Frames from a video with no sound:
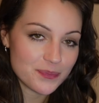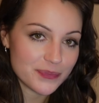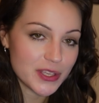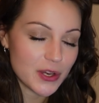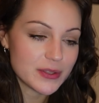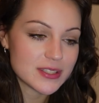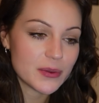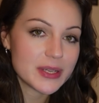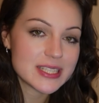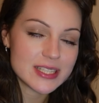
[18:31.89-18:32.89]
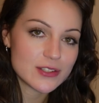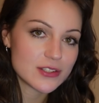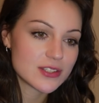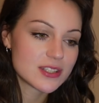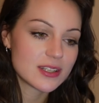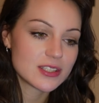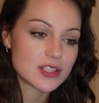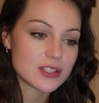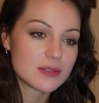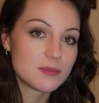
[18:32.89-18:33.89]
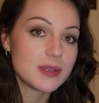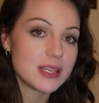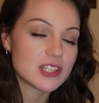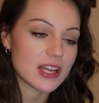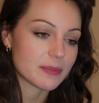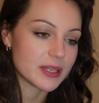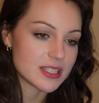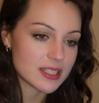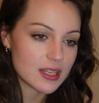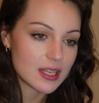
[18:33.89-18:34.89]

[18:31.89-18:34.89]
It's so easy to just be checkmated.